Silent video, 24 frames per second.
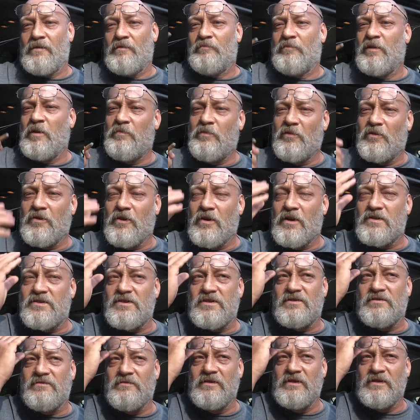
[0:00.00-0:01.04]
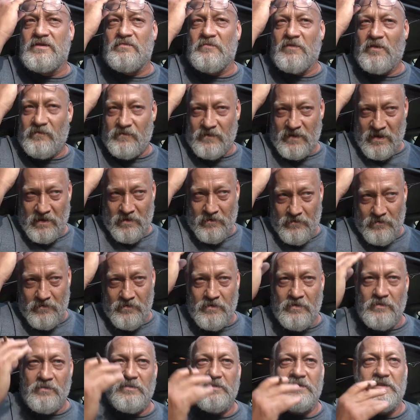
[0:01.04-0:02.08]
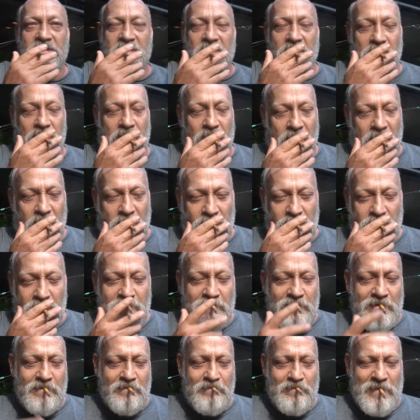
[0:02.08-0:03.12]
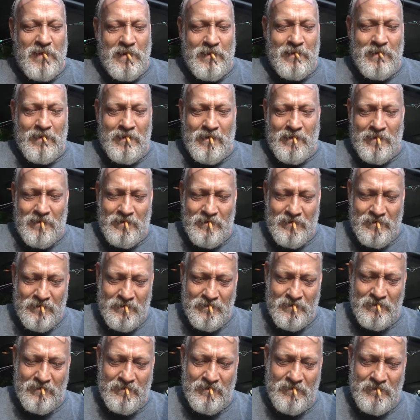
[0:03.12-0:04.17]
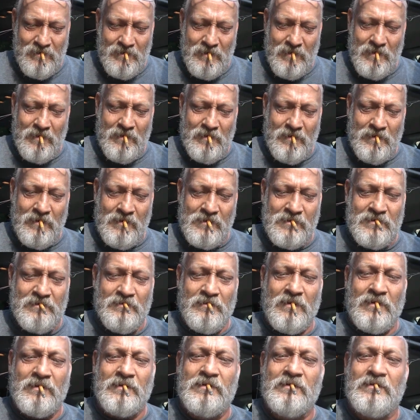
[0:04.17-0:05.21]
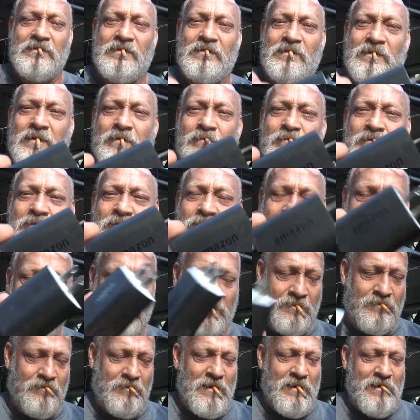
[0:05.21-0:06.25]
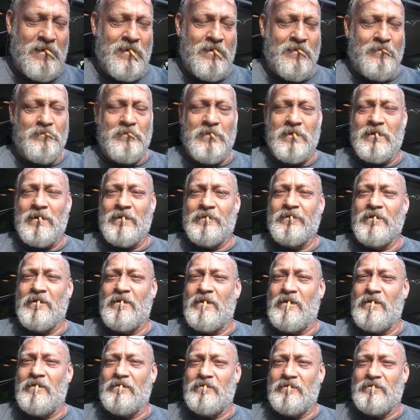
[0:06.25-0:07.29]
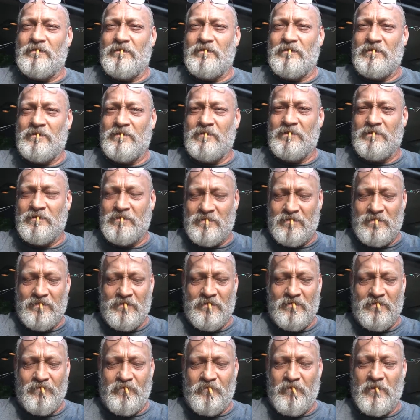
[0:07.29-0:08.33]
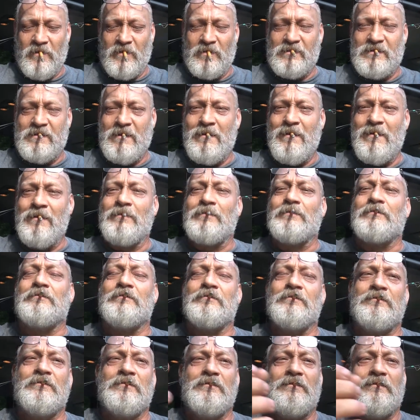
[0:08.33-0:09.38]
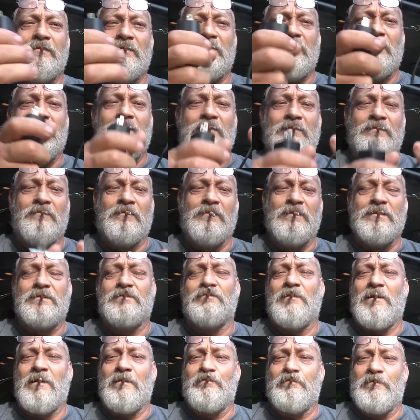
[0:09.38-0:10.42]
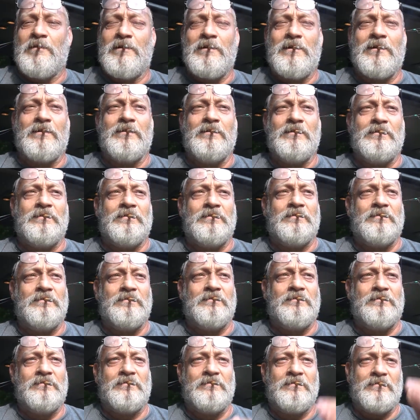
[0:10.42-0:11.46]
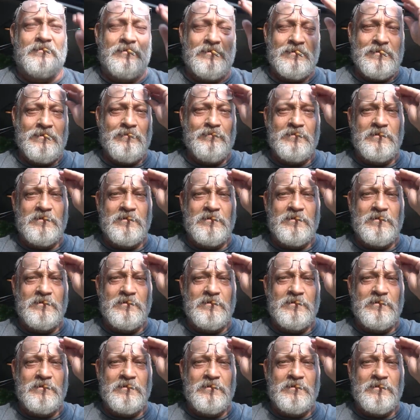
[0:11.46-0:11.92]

people across the streets moving out so but uh it's still got the Amazon cube but I thought for a dollar the reason why I bought it because I'm